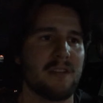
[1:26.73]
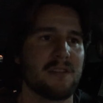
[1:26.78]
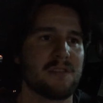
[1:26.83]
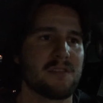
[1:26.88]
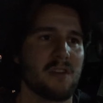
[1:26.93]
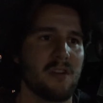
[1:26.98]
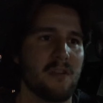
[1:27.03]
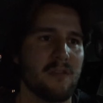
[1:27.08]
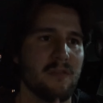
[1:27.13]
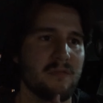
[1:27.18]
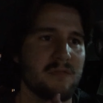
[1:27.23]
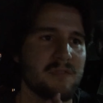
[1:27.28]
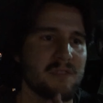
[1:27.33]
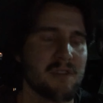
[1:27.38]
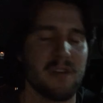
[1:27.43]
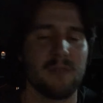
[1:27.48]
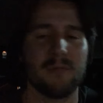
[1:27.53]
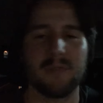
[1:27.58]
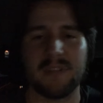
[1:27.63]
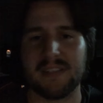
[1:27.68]
So
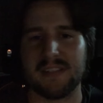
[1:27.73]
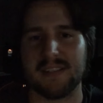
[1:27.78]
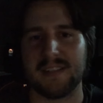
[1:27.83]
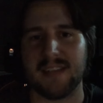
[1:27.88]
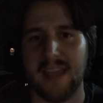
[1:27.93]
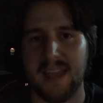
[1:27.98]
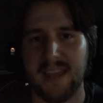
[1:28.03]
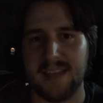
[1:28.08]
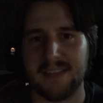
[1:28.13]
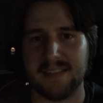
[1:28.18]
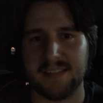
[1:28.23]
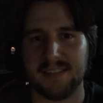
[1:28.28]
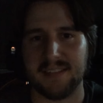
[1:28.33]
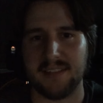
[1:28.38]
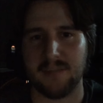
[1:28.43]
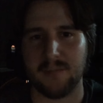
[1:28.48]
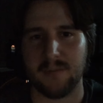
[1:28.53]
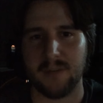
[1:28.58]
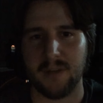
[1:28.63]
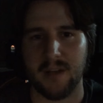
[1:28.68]
Sony releases the
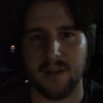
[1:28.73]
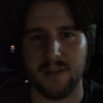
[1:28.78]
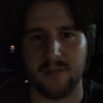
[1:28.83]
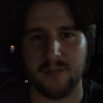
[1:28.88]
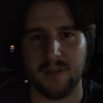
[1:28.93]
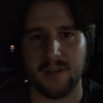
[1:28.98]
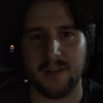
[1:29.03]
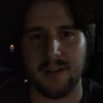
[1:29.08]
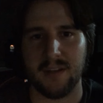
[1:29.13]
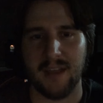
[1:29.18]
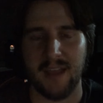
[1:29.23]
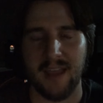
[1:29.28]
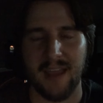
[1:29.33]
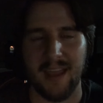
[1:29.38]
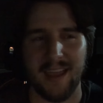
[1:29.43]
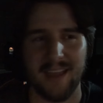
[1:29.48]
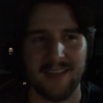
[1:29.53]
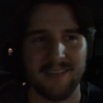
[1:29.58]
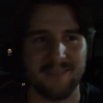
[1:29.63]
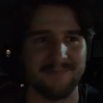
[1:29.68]
A6300,
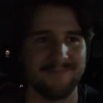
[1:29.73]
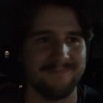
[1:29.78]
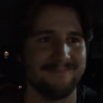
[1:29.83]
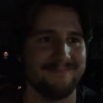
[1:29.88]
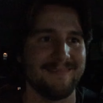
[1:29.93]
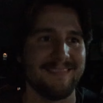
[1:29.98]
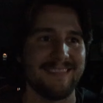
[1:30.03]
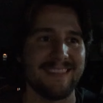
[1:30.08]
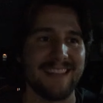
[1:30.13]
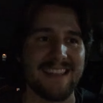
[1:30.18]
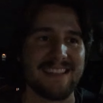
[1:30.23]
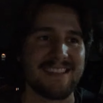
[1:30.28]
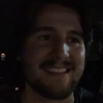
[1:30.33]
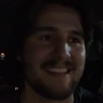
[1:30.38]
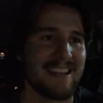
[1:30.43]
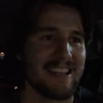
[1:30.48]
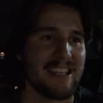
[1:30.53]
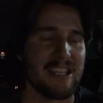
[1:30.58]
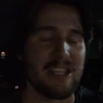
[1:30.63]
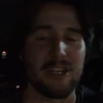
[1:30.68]
and less
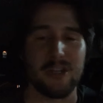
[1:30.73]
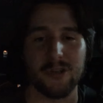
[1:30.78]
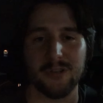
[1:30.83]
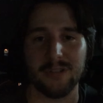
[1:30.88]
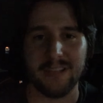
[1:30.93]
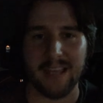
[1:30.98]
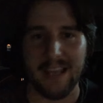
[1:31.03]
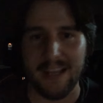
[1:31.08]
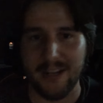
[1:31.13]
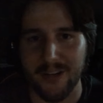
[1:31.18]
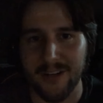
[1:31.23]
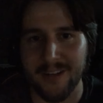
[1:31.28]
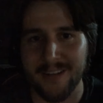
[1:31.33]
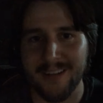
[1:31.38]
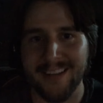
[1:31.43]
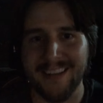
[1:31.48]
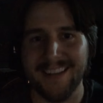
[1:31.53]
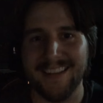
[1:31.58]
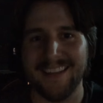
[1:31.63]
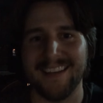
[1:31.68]
than a year later,
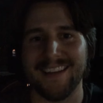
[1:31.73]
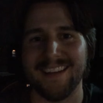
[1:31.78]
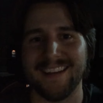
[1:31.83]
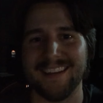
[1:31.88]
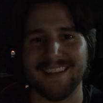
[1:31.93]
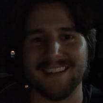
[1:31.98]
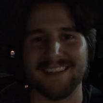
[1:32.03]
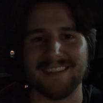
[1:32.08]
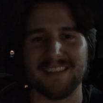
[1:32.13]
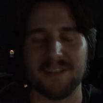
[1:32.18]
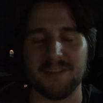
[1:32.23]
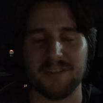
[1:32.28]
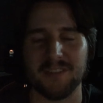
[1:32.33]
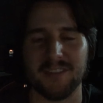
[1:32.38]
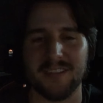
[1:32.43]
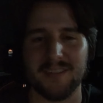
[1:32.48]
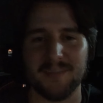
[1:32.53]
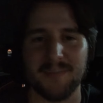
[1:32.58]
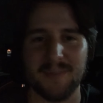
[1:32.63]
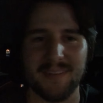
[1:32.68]

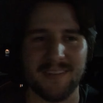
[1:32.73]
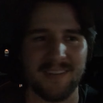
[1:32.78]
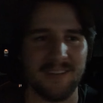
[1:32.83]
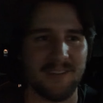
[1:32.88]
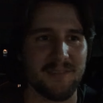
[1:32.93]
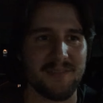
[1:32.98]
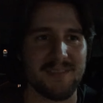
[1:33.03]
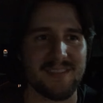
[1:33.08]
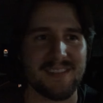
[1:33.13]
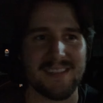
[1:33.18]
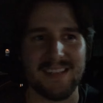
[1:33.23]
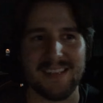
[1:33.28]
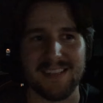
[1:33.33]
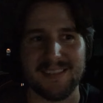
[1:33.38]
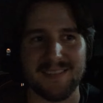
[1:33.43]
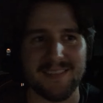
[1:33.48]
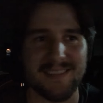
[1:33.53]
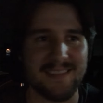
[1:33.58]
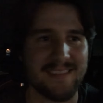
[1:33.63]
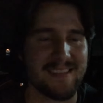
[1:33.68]
essentially, it's been, you know,
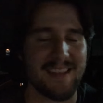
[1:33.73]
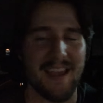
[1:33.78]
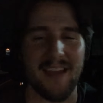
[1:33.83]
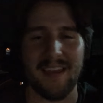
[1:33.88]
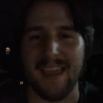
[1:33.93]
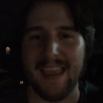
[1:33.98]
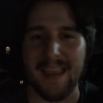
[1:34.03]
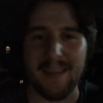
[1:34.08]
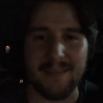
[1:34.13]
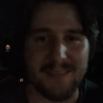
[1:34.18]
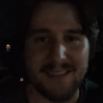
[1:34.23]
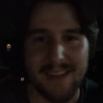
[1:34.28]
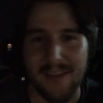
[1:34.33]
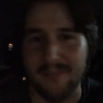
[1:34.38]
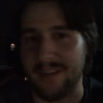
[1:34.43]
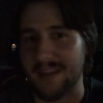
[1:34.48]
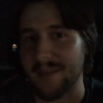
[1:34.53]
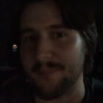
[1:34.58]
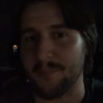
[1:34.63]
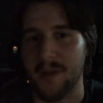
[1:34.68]

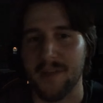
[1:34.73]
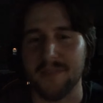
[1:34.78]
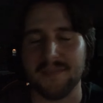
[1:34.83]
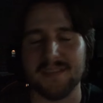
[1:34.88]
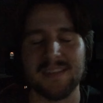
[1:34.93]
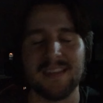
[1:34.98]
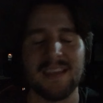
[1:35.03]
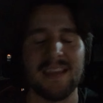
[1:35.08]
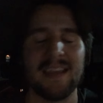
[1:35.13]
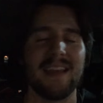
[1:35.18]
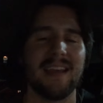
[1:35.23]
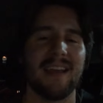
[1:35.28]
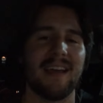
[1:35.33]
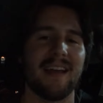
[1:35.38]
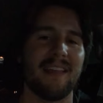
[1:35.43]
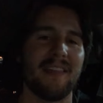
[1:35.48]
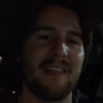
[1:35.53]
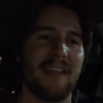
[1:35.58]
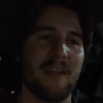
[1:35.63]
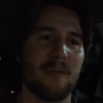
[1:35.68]
eight months,
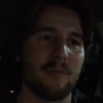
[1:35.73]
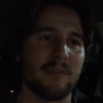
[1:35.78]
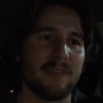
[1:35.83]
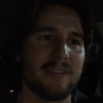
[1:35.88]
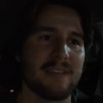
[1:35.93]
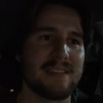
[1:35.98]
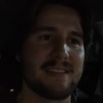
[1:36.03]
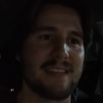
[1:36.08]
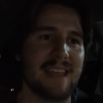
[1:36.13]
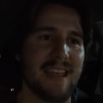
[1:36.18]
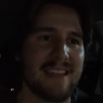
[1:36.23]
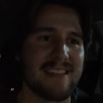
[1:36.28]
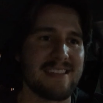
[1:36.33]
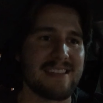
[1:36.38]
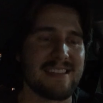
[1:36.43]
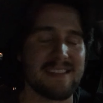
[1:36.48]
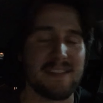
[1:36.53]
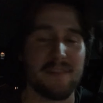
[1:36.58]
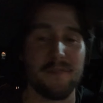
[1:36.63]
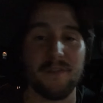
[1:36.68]
they released the
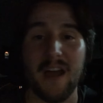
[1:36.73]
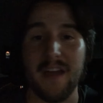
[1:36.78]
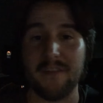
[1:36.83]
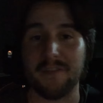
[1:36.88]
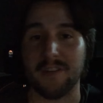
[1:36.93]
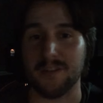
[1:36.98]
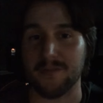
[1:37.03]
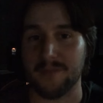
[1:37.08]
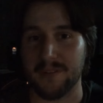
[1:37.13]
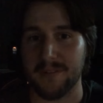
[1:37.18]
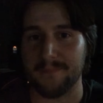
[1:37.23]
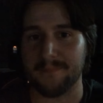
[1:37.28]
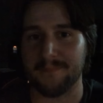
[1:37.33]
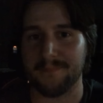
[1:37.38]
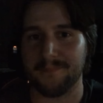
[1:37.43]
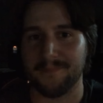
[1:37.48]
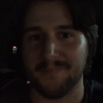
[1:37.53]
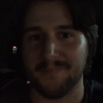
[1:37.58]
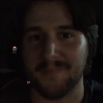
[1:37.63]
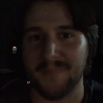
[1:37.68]
A6500,
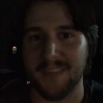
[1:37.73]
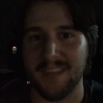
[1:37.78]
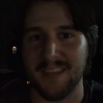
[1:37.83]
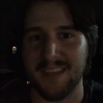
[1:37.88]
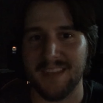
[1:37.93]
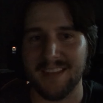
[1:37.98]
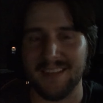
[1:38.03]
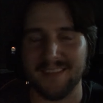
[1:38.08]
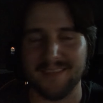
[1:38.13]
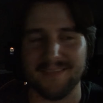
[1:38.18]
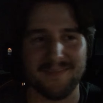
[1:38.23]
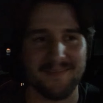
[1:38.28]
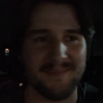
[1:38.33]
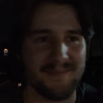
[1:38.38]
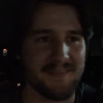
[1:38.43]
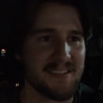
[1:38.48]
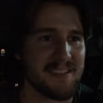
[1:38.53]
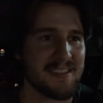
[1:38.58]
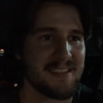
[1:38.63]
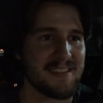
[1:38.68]
the
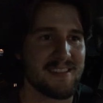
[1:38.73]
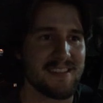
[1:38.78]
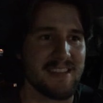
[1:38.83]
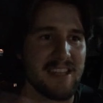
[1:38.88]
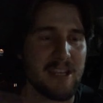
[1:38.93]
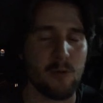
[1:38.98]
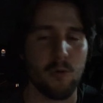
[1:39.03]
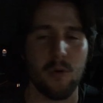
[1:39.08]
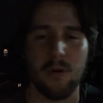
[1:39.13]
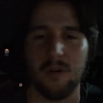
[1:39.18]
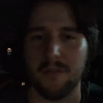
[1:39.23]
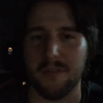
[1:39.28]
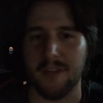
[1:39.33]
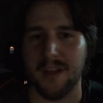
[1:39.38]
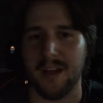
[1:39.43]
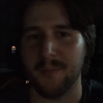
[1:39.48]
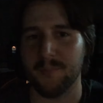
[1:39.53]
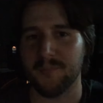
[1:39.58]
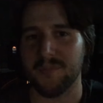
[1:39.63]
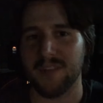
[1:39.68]
sequel, the
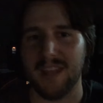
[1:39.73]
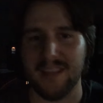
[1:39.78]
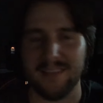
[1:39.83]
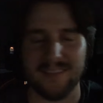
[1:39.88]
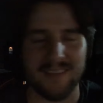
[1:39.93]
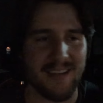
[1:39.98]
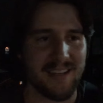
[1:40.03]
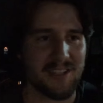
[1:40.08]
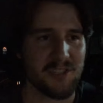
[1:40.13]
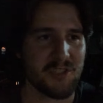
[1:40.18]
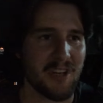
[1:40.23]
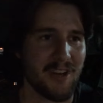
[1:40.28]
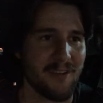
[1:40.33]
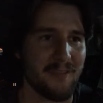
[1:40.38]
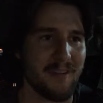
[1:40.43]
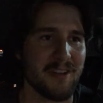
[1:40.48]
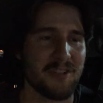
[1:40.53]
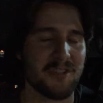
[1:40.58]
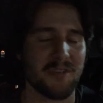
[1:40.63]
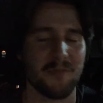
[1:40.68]
update, the next
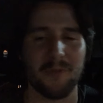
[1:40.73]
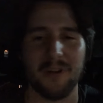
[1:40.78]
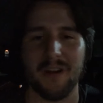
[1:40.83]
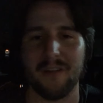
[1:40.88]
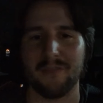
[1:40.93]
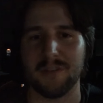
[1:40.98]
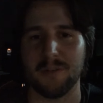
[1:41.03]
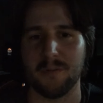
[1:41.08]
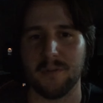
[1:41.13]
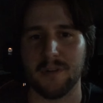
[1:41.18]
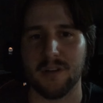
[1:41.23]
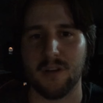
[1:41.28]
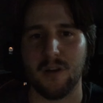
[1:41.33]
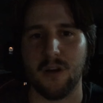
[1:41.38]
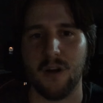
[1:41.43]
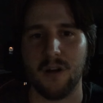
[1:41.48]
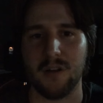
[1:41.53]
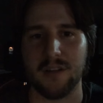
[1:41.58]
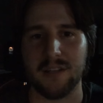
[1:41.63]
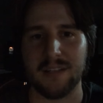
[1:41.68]
generation, whatever you want to
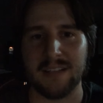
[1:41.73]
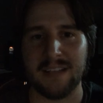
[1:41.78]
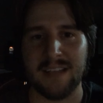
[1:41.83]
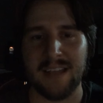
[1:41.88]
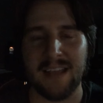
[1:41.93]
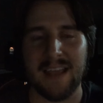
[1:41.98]
call it.